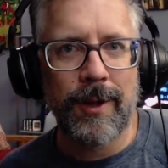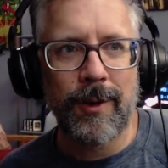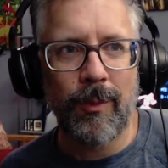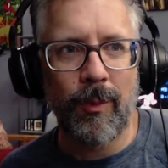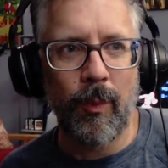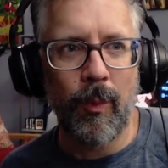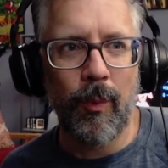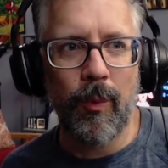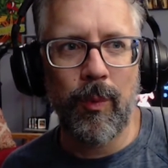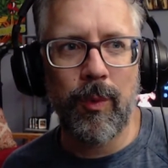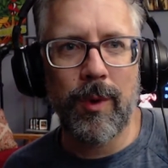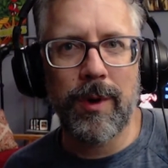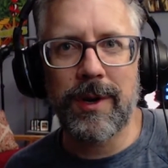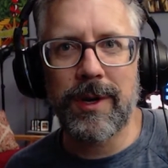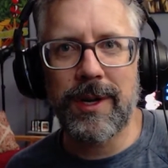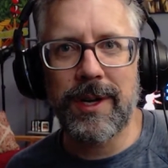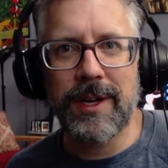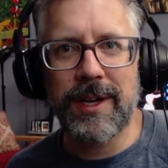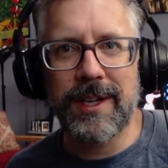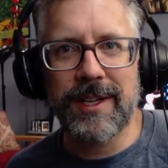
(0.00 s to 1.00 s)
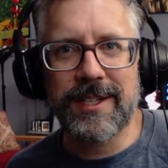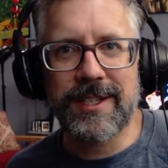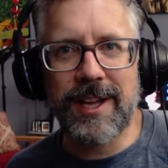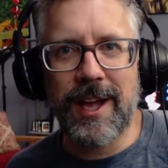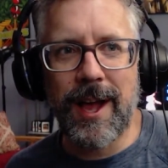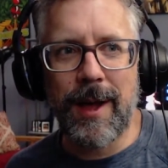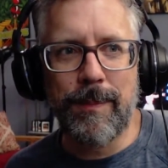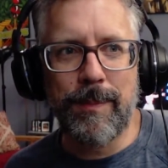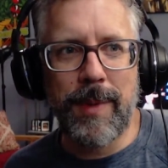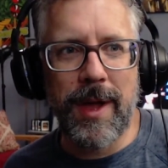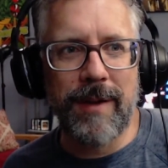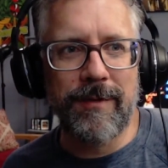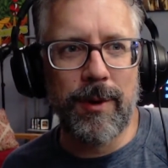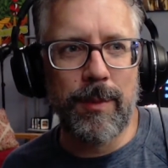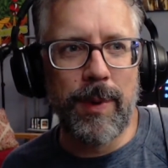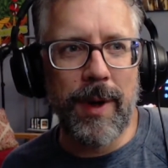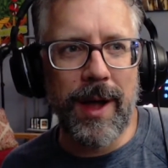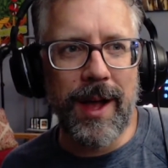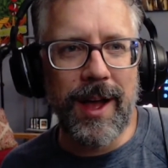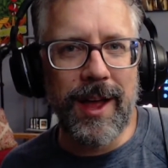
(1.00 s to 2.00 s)
What's up,
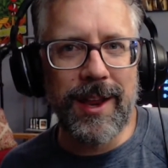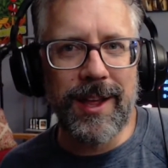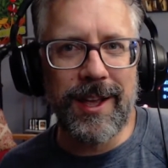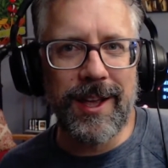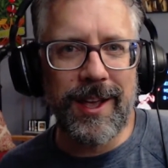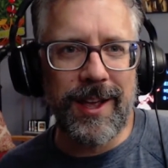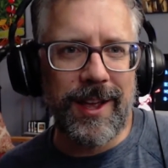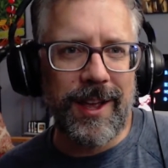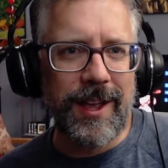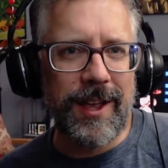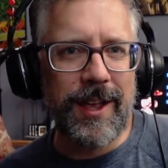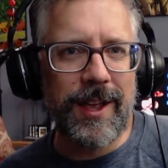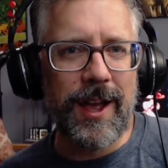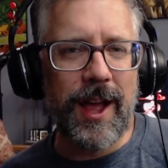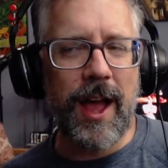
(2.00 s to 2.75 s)
everybody?